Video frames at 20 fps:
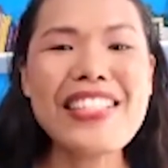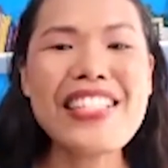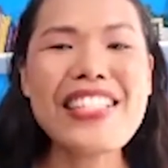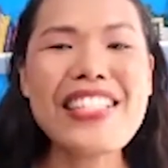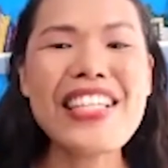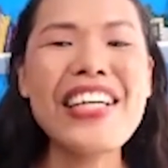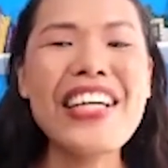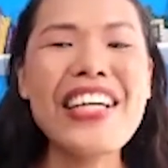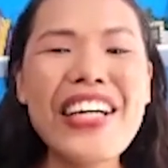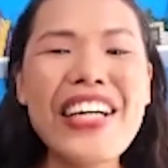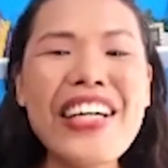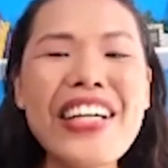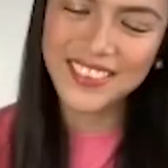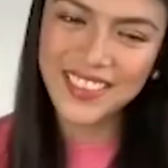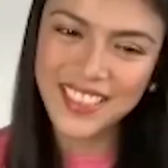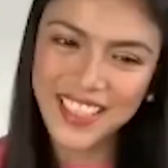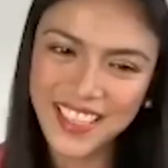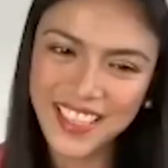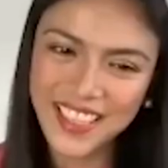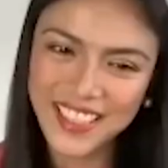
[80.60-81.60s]
Oh,
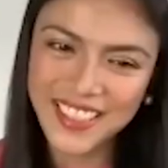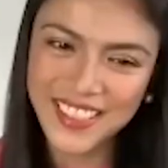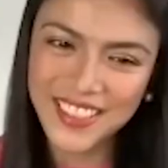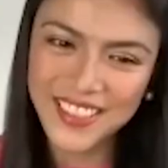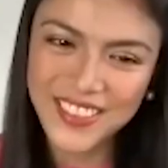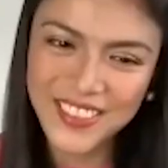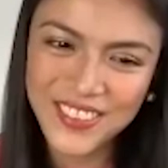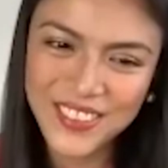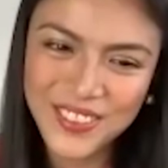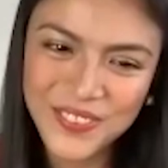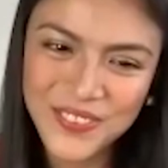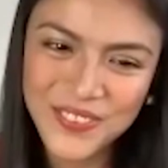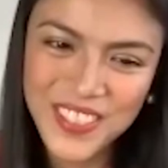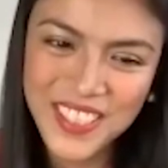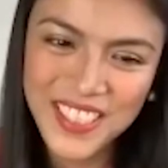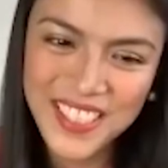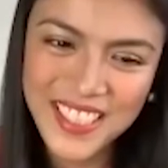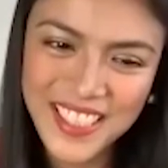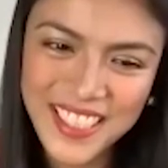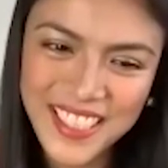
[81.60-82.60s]
thank you,
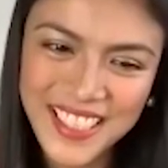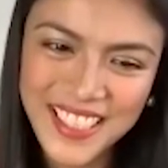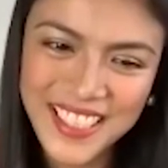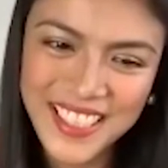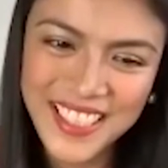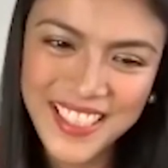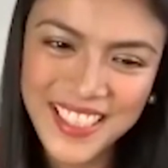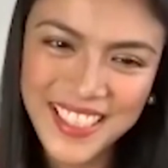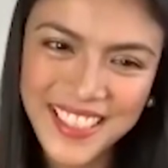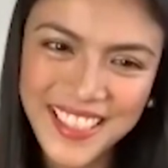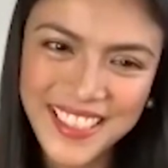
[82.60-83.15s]
Mickey.